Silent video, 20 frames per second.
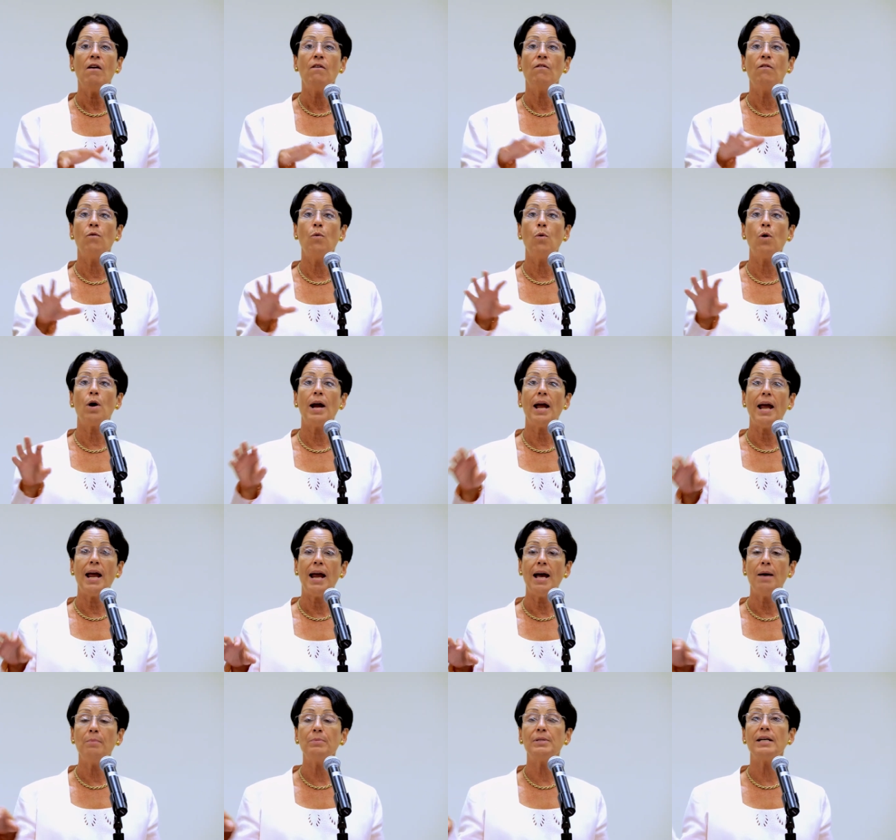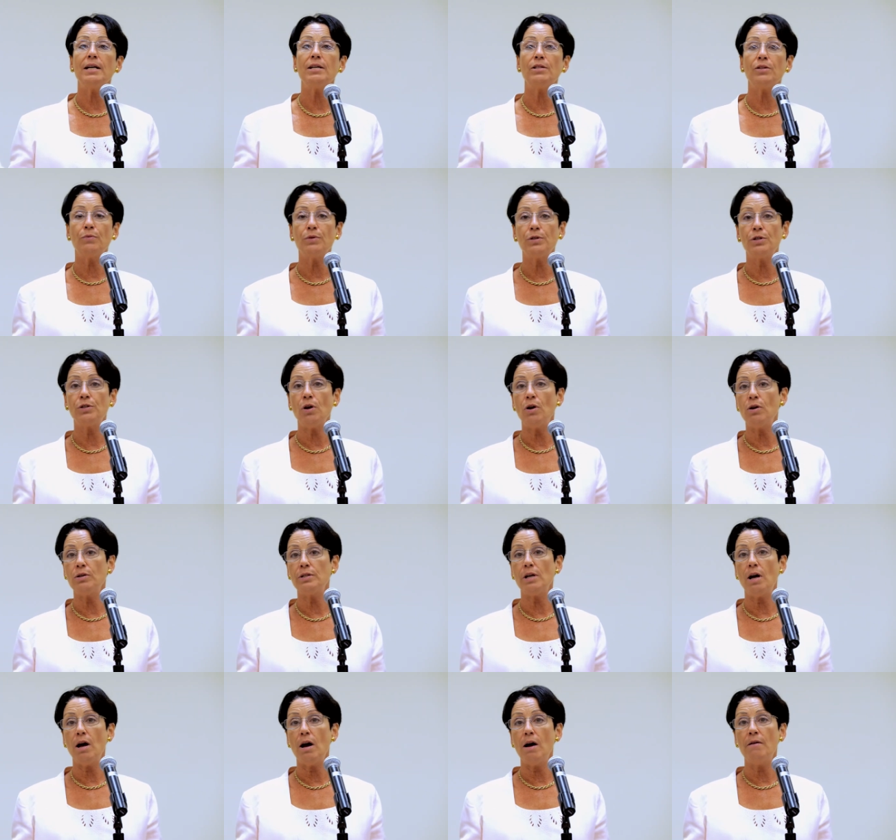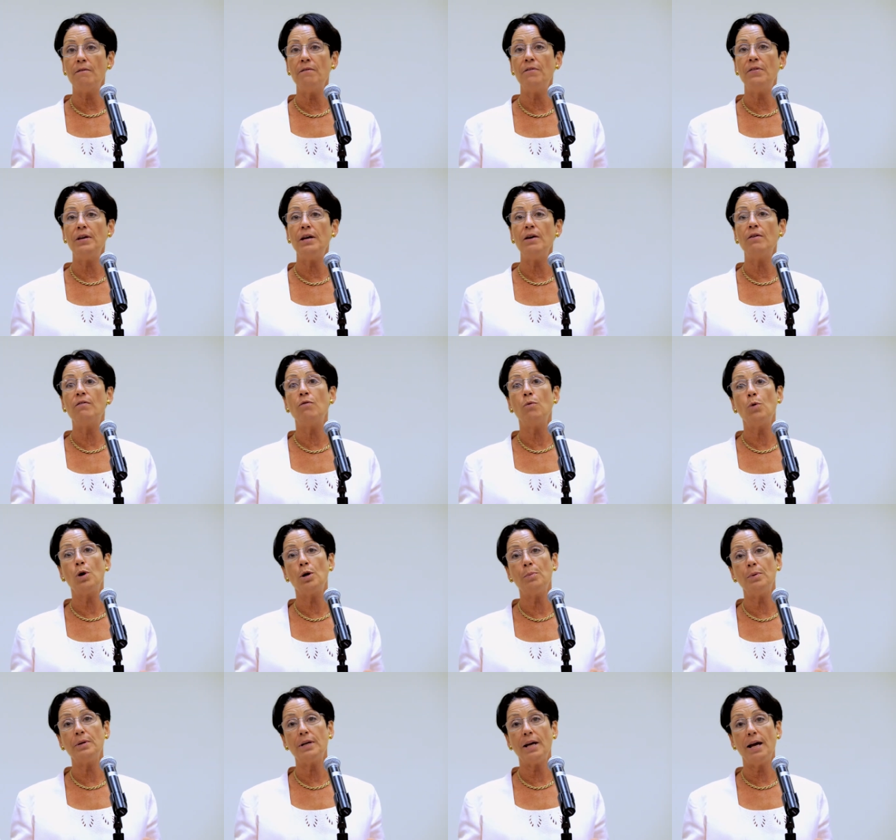for AMPs as a result of the Affordable